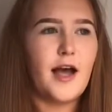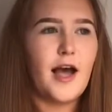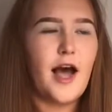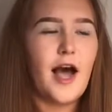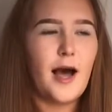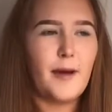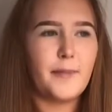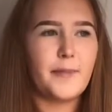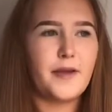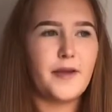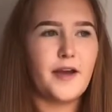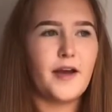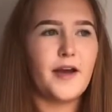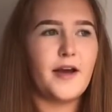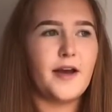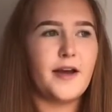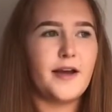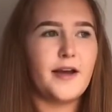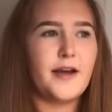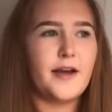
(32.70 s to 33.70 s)

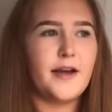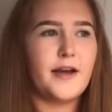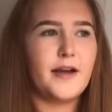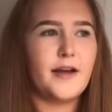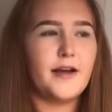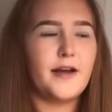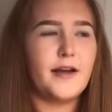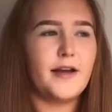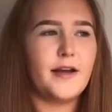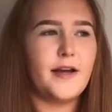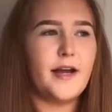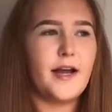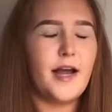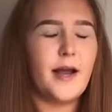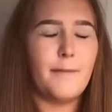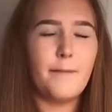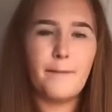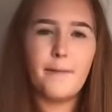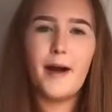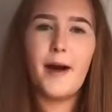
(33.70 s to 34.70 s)
happier
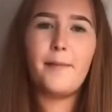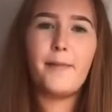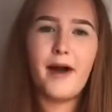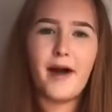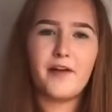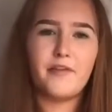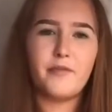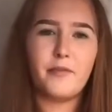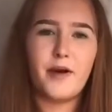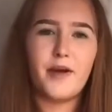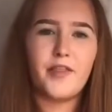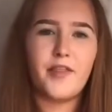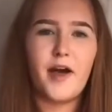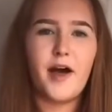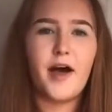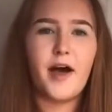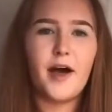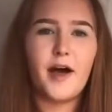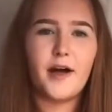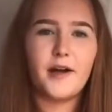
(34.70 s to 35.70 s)
in my pathway
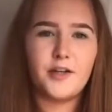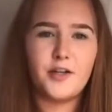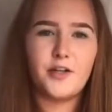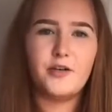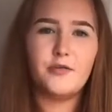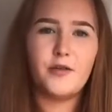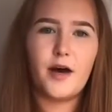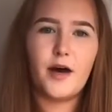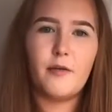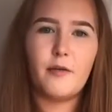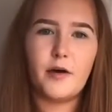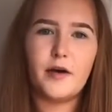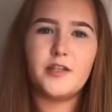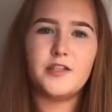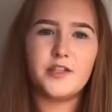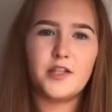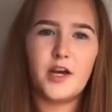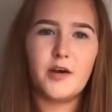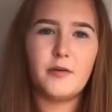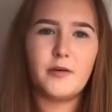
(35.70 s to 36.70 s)
that I knew that I
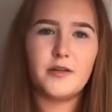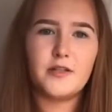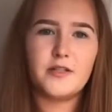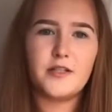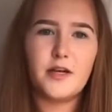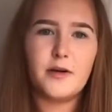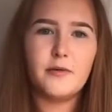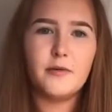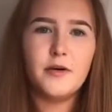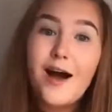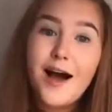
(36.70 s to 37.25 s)
wanted to go into.